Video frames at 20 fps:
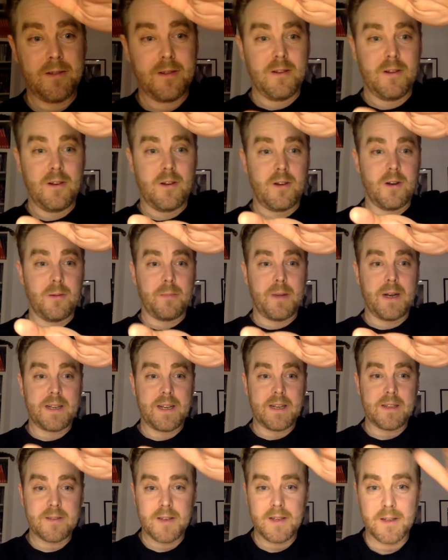on my
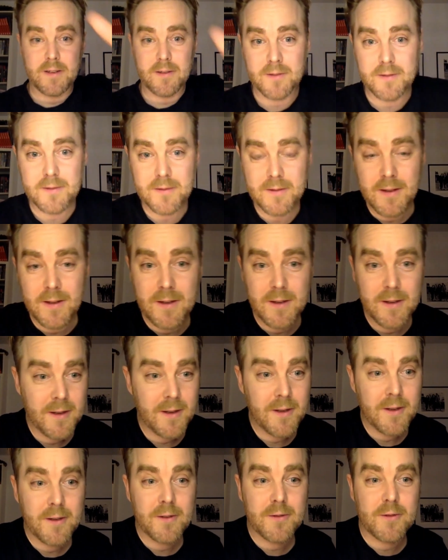desk here,
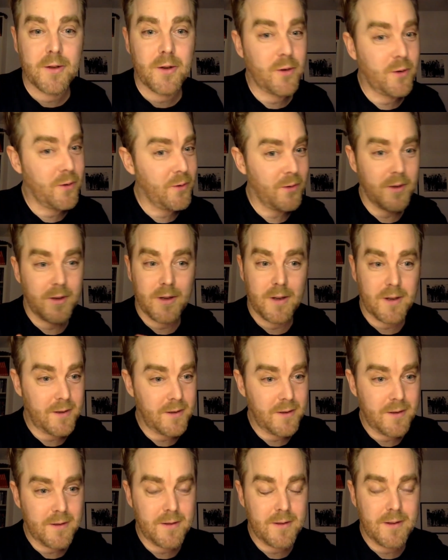so
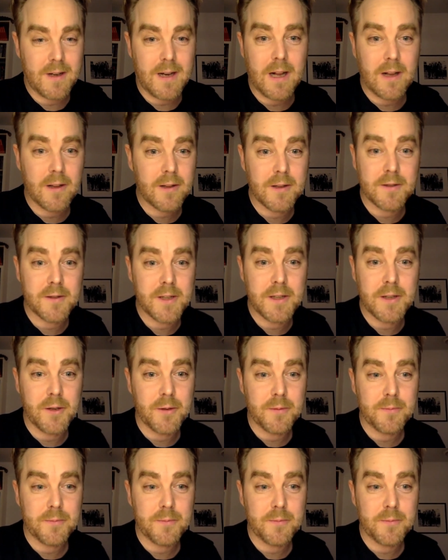I'll continue.